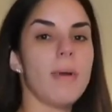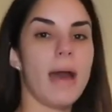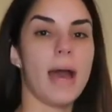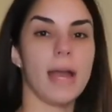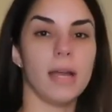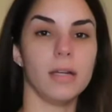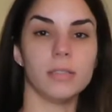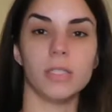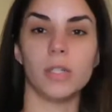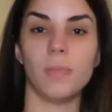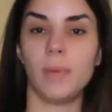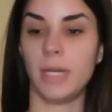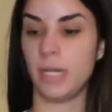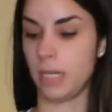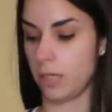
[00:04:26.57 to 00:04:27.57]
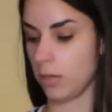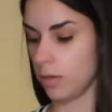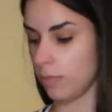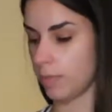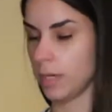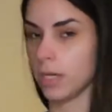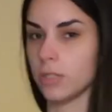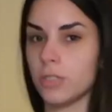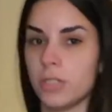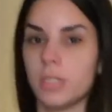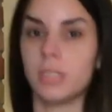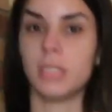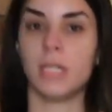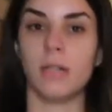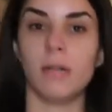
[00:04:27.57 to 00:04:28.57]
back a little bit. I'll go up here so you
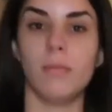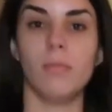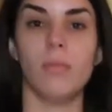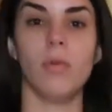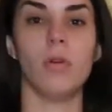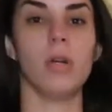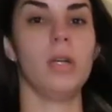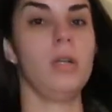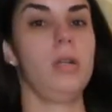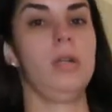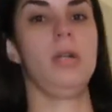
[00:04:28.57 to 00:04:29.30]
can see it more.